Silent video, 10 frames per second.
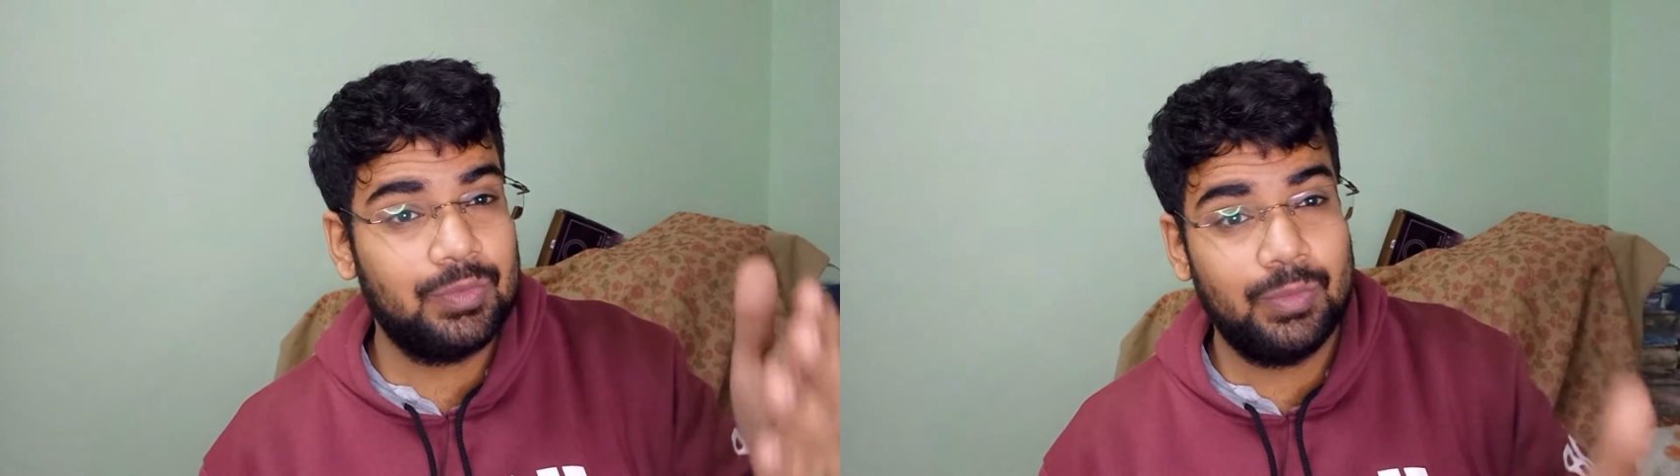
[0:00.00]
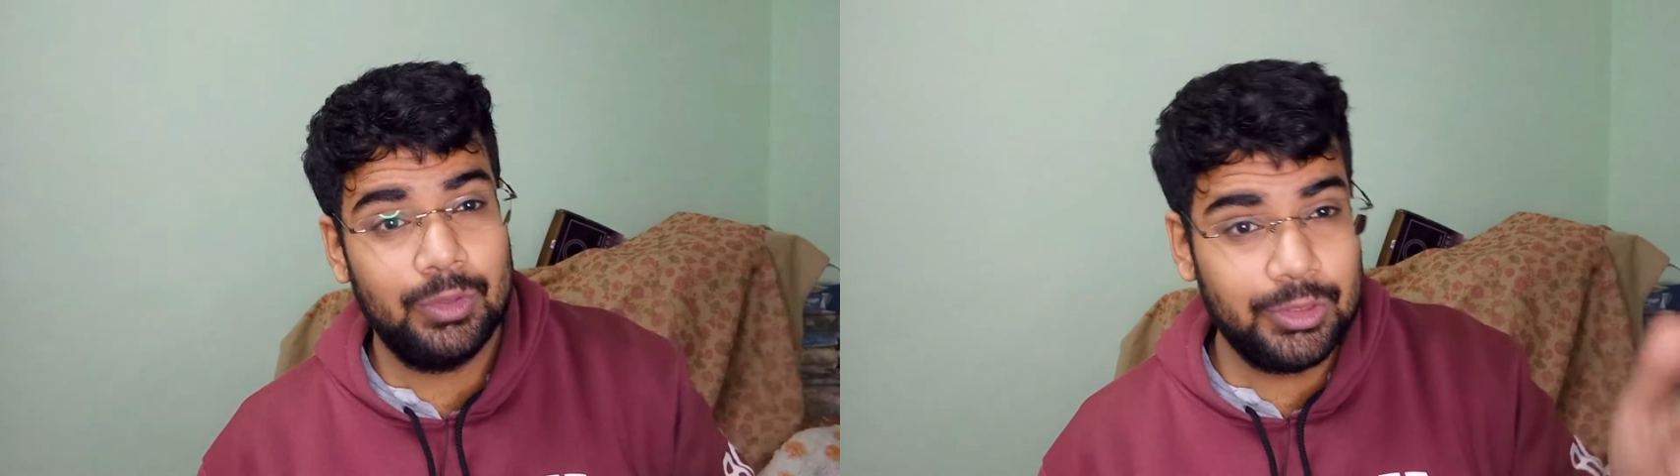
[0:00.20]

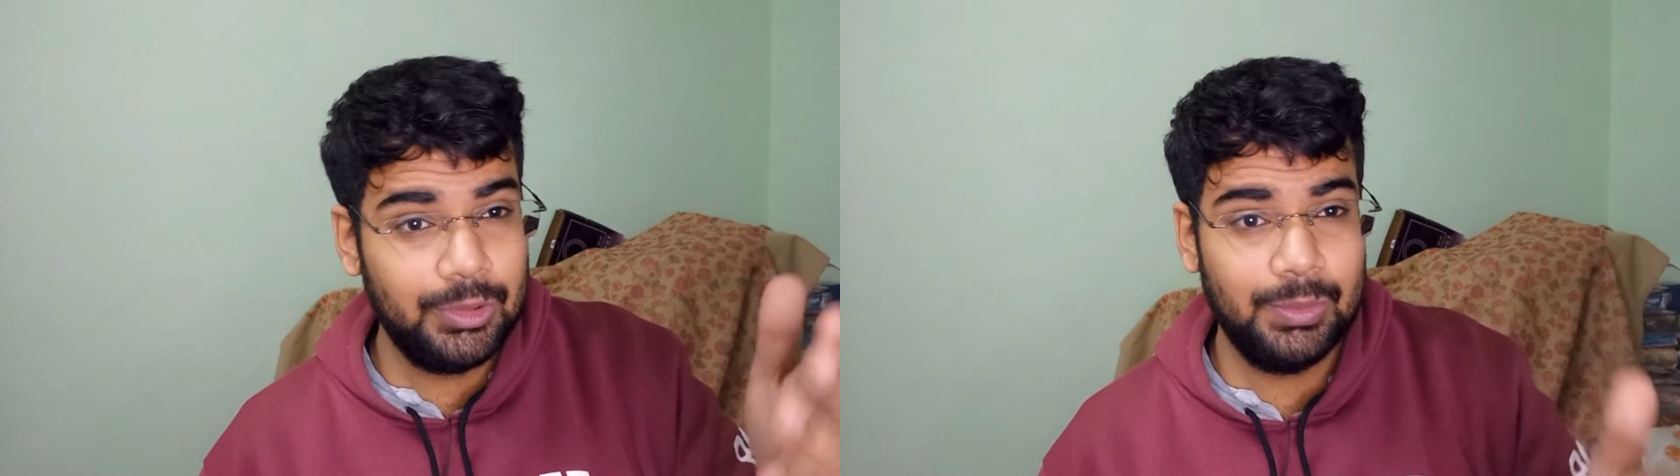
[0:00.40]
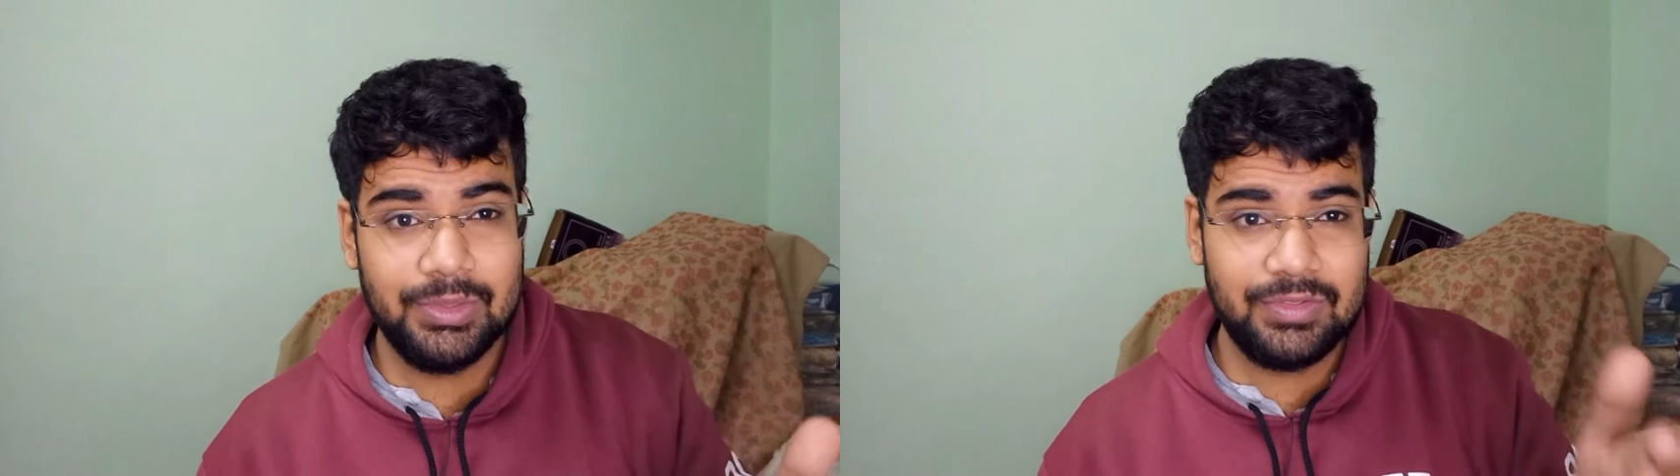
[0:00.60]
Walter
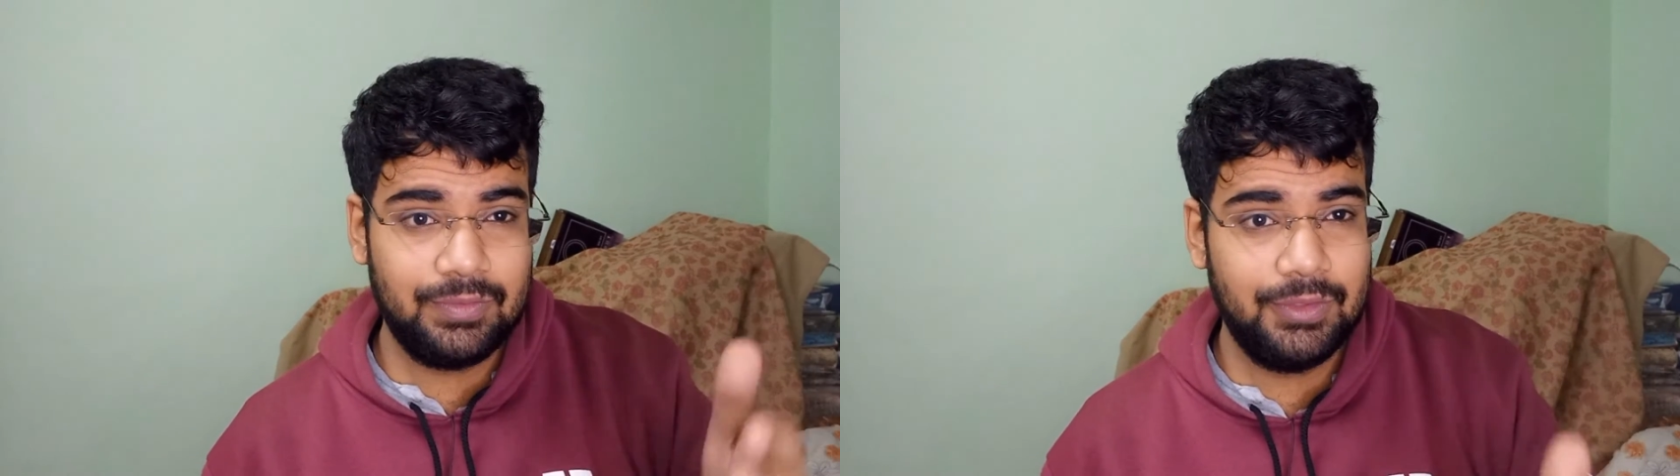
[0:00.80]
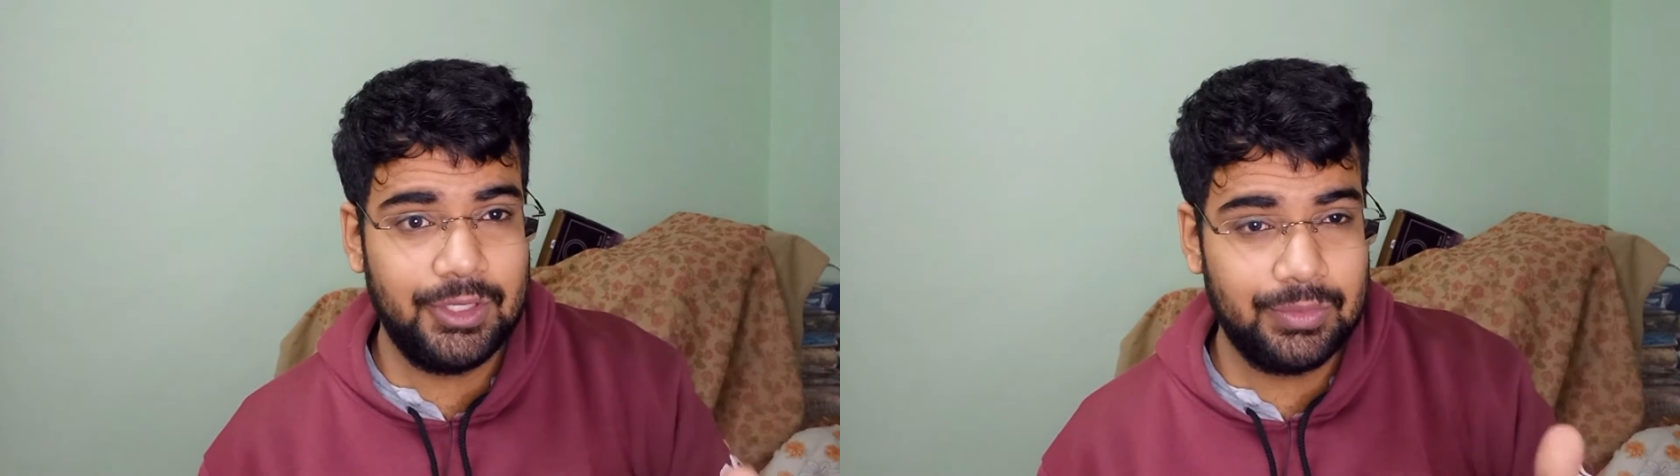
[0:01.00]
Lewin's
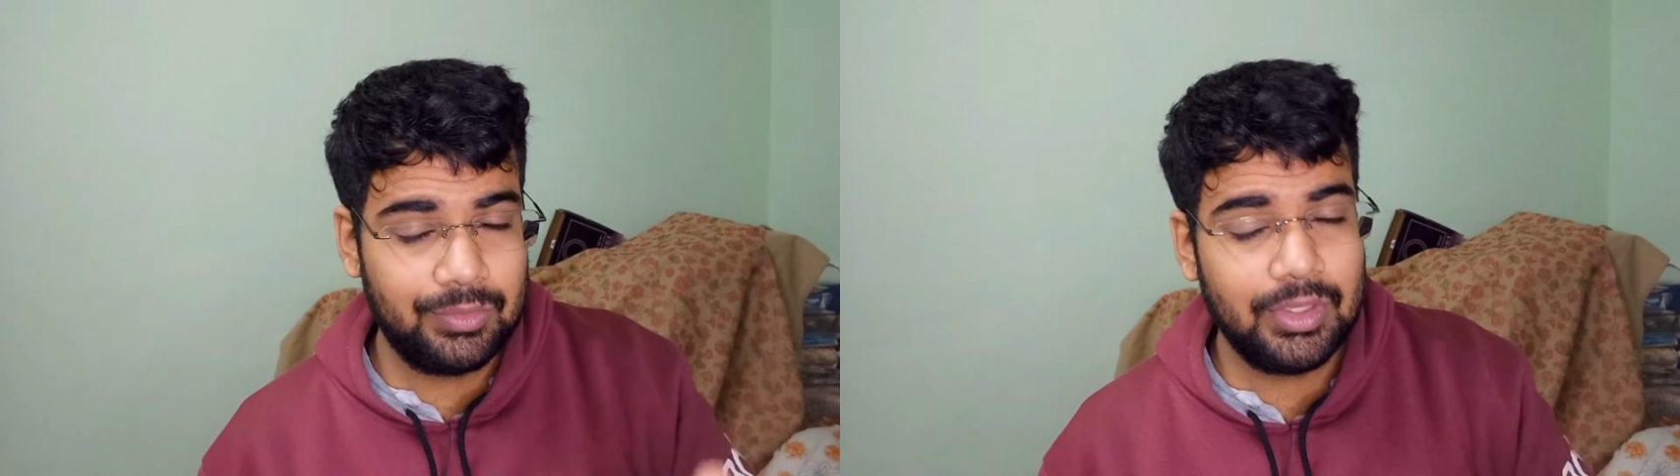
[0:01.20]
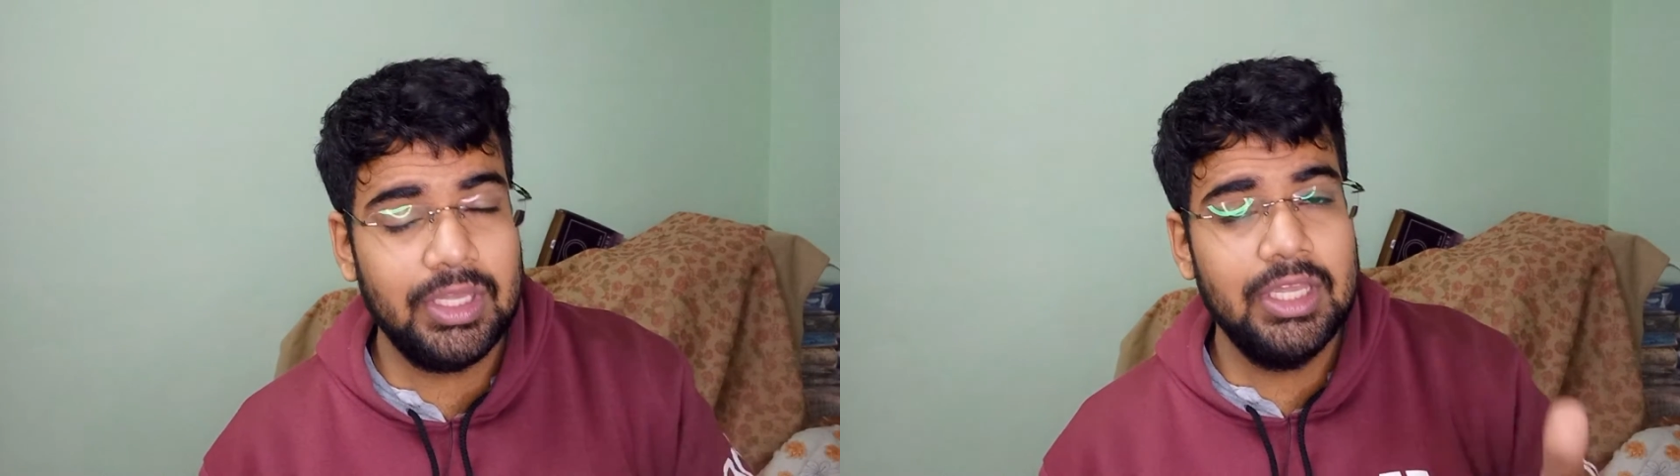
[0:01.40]
videos.
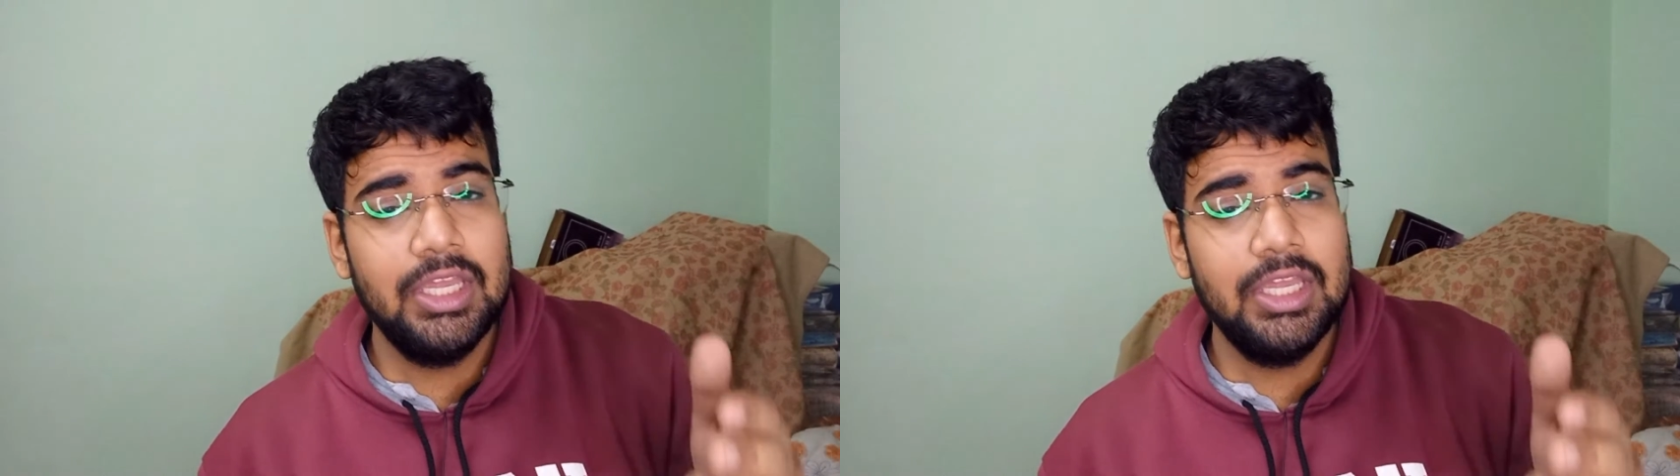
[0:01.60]
Okay,